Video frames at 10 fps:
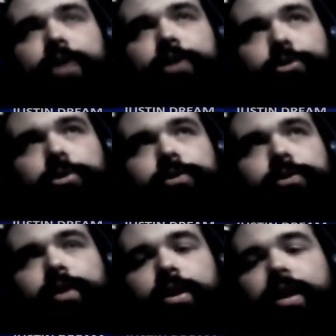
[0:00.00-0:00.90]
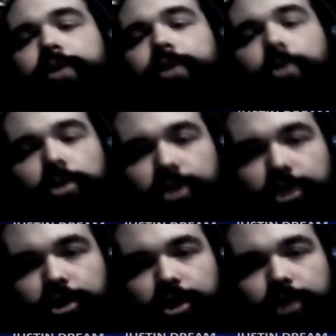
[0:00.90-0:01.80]
towards the next Origin
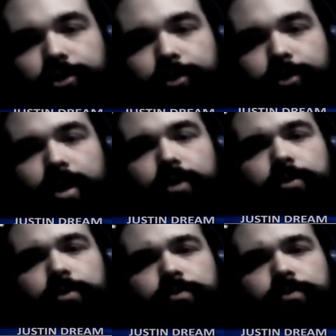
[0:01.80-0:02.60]
shows as well.